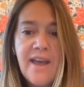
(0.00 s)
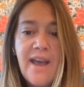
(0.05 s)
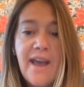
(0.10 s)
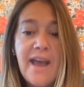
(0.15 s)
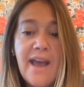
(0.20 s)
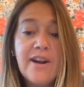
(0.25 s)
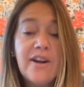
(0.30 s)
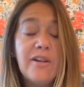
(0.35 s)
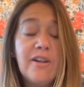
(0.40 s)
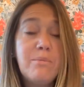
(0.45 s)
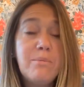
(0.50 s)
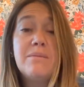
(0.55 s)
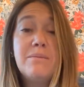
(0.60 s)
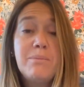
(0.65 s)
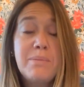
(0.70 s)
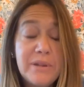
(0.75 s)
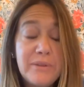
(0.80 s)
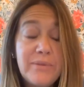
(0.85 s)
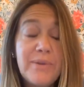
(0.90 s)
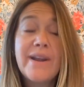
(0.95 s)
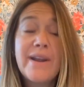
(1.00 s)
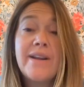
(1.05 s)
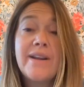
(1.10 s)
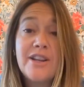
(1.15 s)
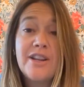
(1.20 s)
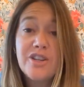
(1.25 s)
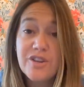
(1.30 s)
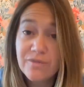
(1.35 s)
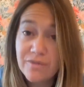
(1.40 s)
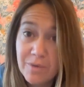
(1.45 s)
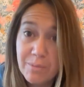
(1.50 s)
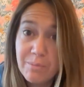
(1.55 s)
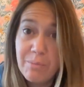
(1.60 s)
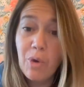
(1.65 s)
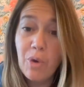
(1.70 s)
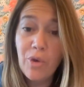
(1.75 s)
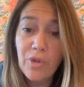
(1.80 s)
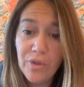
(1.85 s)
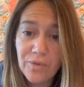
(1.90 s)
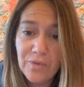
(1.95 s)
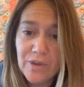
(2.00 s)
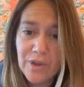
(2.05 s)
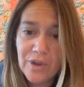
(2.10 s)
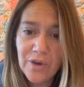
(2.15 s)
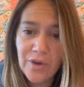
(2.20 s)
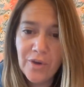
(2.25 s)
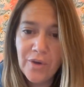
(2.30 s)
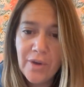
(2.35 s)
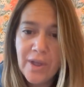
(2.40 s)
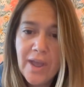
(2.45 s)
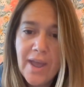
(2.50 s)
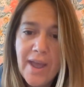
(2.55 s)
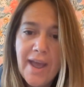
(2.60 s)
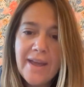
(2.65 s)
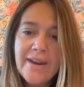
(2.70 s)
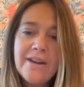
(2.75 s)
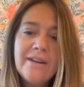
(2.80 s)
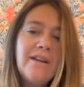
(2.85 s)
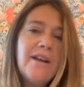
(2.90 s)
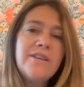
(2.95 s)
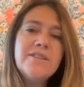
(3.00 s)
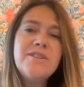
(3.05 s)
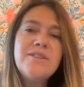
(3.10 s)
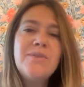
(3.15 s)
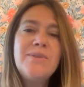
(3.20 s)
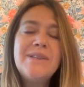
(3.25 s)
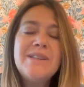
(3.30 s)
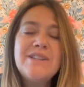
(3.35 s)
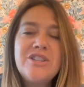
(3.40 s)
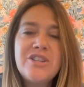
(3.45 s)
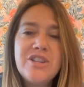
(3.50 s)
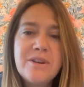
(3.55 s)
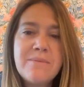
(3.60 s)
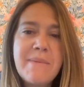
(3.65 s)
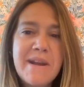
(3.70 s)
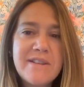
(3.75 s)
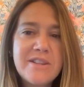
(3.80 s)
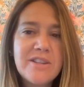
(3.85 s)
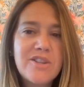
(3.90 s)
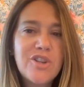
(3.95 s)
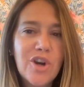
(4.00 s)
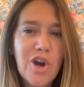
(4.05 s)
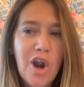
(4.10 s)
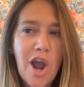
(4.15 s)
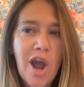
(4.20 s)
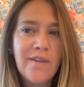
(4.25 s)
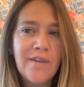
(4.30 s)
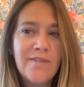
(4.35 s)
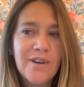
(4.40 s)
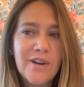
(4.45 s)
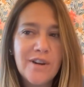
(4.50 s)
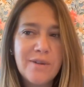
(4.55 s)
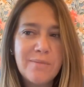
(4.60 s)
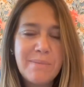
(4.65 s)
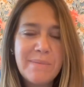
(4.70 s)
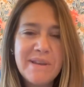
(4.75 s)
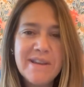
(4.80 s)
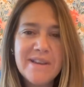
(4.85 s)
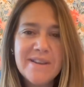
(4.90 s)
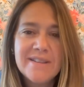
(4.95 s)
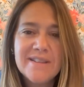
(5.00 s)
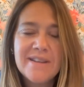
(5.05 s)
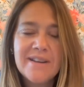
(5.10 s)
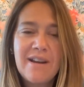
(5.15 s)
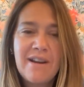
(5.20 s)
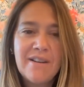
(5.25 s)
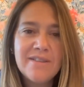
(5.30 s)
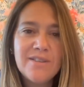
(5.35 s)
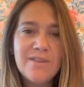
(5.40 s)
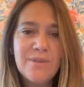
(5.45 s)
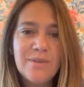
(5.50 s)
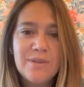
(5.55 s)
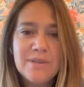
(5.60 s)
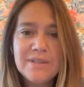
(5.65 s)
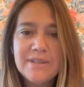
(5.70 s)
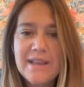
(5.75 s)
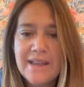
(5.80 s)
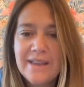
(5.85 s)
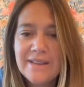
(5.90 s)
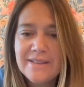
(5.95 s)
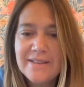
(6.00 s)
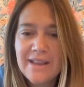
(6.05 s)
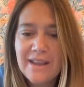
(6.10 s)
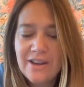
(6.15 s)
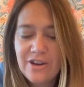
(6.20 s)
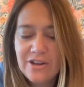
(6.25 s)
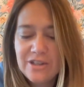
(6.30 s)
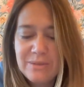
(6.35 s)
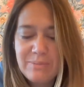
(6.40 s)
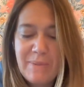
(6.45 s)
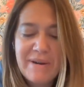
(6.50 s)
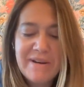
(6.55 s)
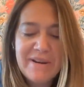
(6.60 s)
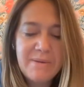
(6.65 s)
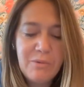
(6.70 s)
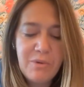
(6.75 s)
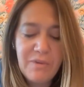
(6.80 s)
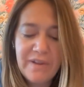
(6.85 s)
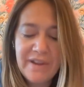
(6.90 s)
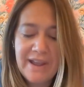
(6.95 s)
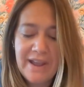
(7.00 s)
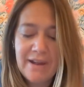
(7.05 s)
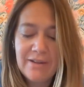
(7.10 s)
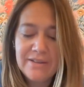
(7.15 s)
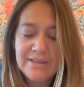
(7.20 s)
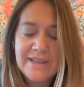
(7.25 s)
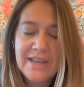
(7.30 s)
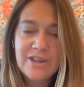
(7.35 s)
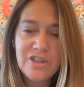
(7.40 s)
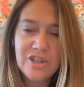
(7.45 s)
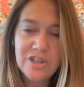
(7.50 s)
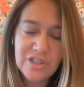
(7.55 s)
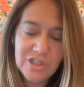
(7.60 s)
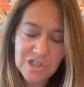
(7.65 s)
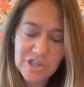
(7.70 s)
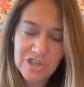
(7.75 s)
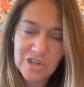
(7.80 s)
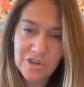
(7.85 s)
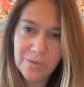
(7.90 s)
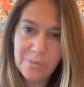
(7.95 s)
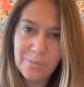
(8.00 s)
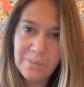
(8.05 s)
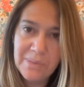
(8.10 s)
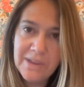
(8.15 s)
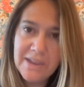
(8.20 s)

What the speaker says: It'll build recognition for both of you. And it also legitimizes your offer because it also says you're moving outside just you.